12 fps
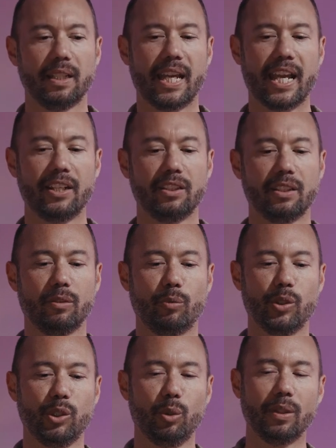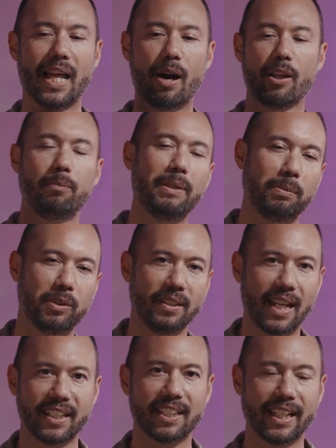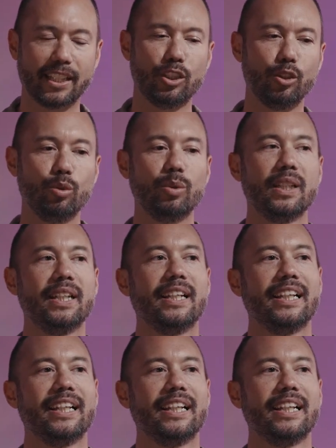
And when you allow other people to not to like you,